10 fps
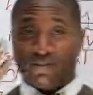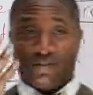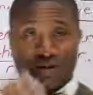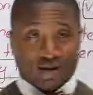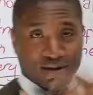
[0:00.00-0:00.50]

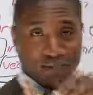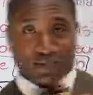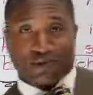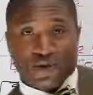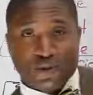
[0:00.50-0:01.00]
them.
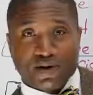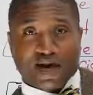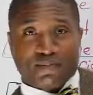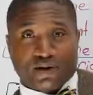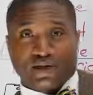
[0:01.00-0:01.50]
Put them in your
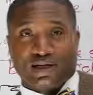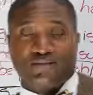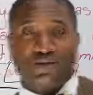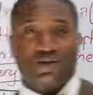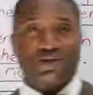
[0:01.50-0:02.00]
back
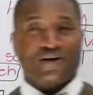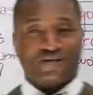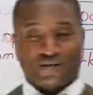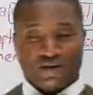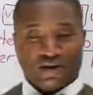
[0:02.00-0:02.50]
pocket for when you have
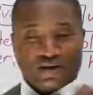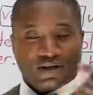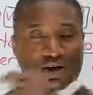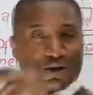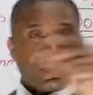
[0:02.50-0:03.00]
to
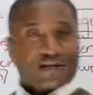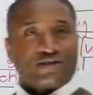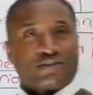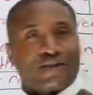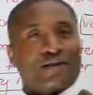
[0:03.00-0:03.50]
correct
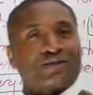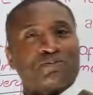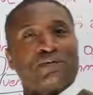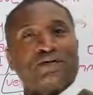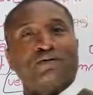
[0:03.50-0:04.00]
some English
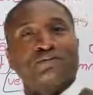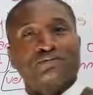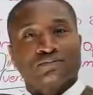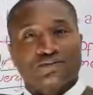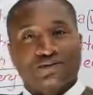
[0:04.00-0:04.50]
speaker.
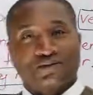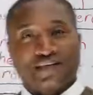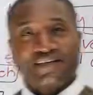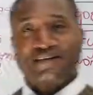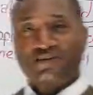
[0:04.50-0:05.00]

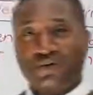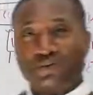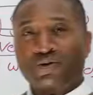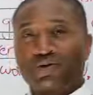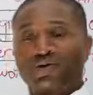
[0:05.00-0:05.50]
Okay? Show
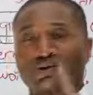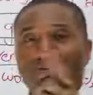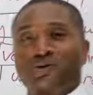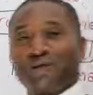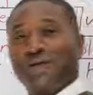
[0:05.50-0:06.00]
them you
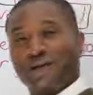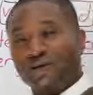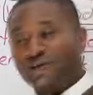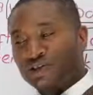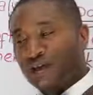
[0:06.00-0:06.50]
do speak
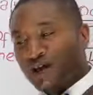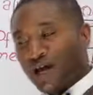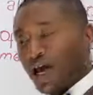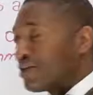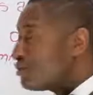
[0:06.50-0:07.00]
English
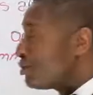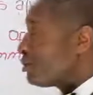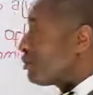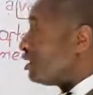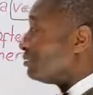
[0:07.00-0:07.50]
and you know
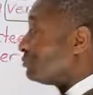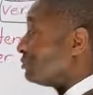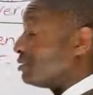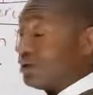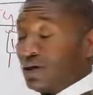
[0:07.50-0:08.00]
it well.
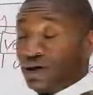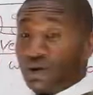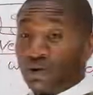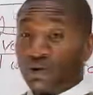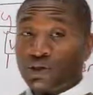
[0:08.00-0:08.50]

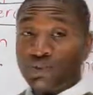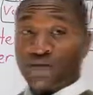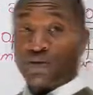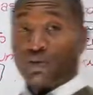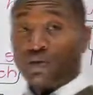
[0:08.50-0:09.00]
Of course, we
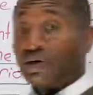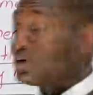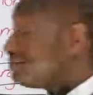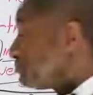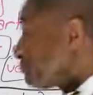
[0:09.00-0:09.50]
have homework.